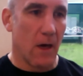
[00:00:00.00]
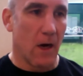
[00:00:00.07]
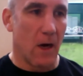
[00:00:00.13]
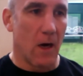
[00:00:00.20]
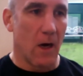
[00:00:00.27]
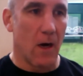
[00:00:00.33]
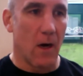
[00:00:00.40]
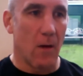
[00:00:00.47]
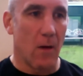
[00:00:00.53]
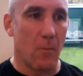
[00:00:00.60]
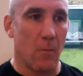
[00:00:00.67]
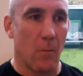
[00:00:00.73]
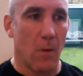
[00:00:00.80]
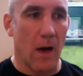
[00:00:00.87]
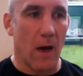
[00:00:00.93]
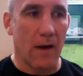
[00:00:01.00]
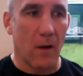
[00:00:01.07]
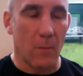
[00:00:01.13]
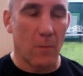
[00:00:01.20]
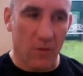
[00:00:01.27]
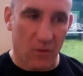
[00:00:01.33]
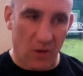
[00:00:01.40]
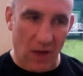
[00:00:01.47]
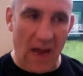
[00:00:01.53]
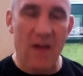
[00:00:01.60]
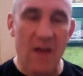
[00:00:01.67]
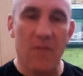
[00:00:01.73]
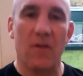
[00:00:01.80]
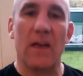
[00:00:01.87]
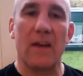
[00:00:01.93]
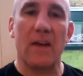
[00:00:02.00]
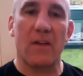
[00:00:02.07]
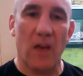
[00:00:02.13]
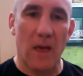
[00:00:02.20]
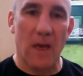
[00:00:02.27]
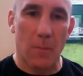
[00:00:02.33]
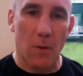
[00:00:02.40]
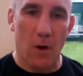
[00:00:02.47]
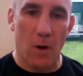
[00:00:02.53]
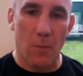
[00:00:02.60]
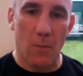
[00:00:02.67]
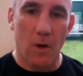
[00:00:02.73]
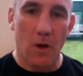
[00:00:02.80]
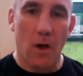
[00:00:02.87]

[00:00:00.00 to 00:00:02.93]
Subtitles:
and I was heavily into hip-hop.